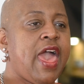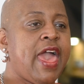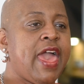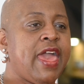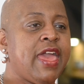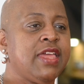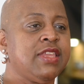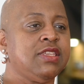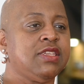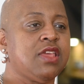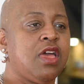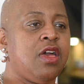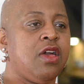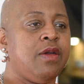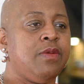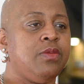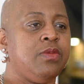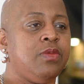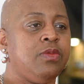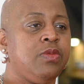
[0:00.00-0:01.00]
And
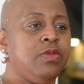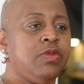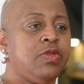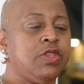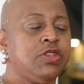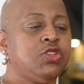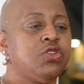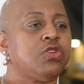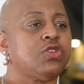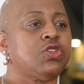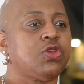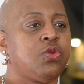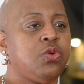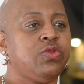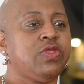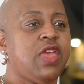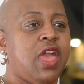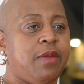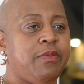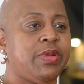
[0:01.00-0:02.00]
the doctor
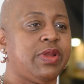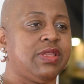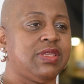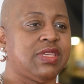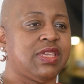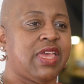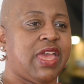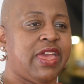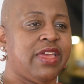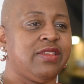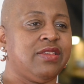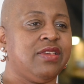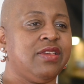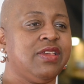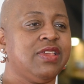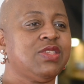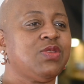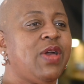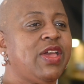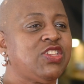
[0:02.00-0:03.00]
called the ambulance again.
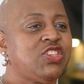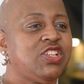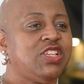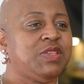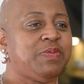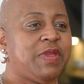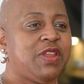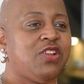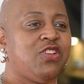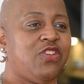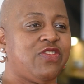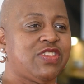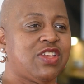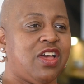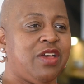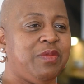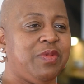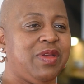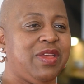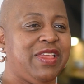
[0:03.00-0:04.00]
So I actually spent a lot of
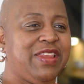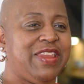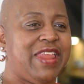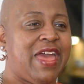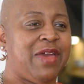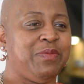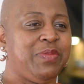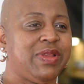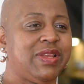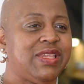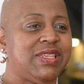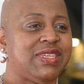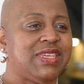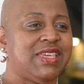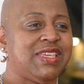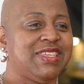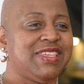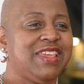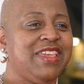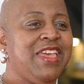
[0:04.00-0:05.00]
time in
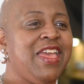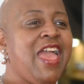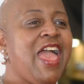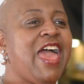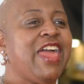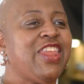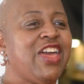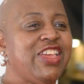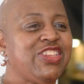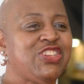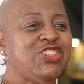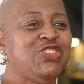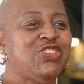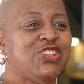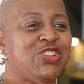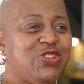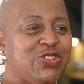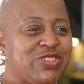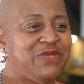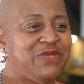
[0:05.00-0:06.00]
ambulances. And I actually
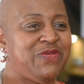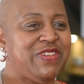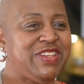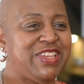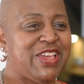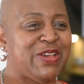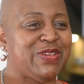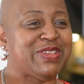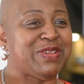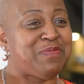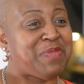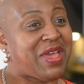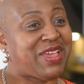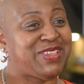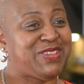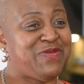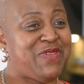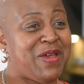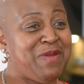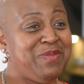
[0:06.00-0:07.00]
did of videos at
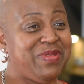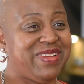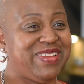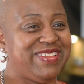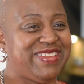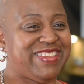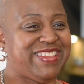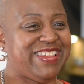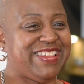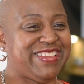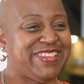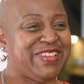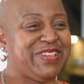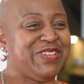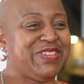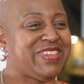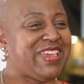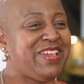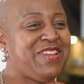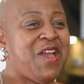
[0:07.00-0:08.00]
backs of ambulances
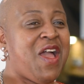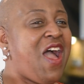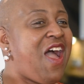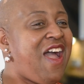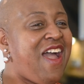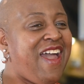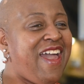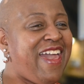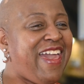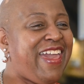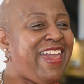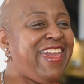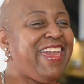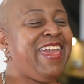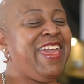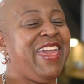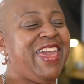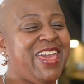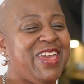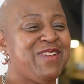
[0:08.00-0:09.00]
saying,
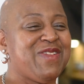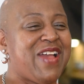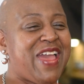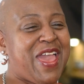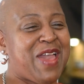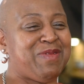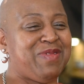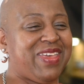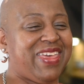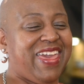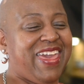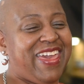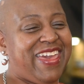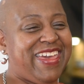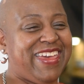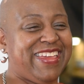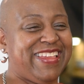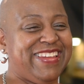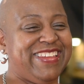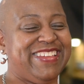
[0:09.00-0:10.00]
hi, here I am
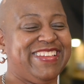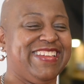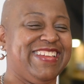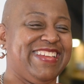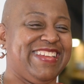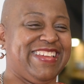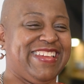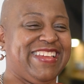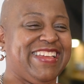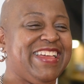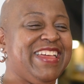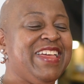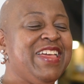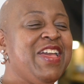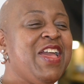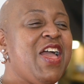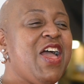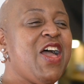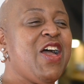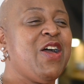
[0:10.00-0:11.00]
again.
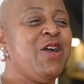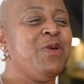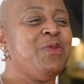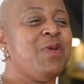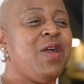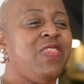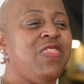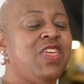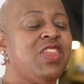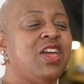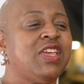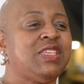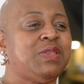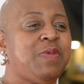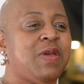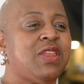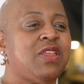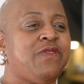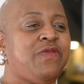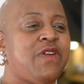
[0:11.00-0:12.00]
And then I
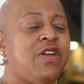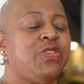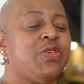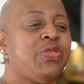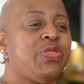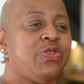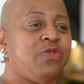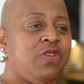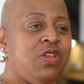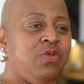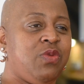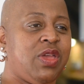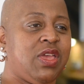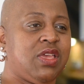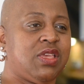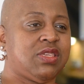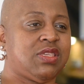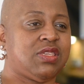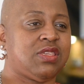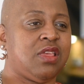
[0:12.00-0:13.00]
spent a further 3
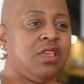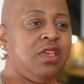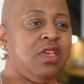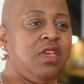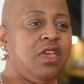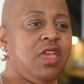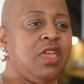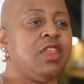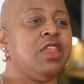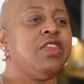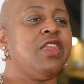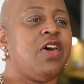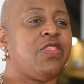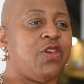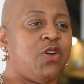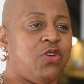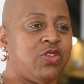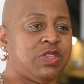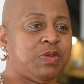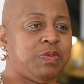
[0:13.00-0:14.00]
weeks in
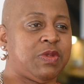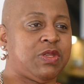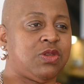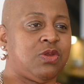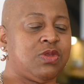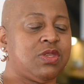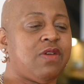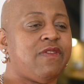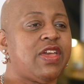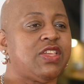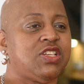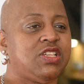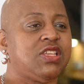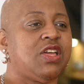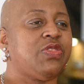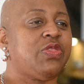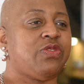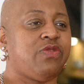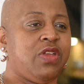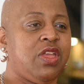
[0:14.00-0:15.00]
another hospital. So I've actually
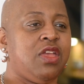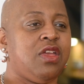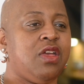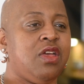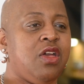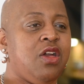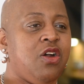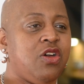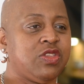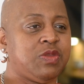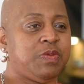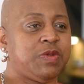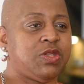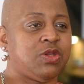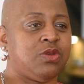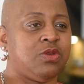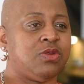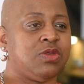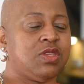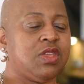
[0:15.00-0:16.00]
done 3
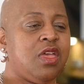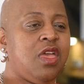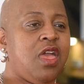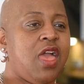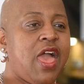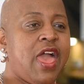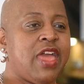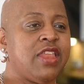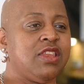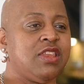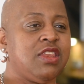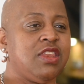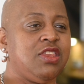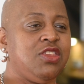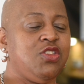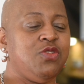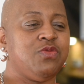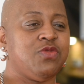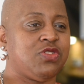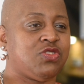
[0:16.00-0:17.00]
hospitals and
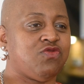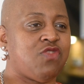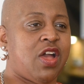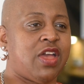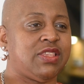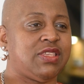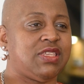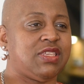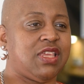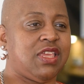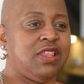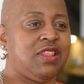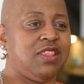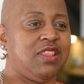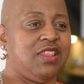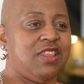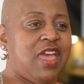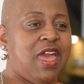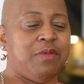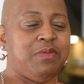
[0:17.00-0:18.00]
numerous rides
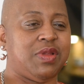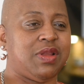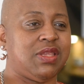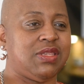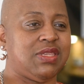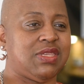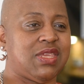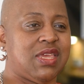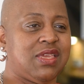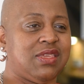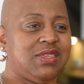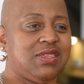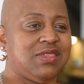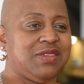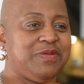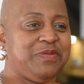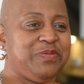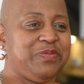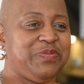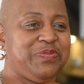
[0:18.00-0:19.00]
in ambulances.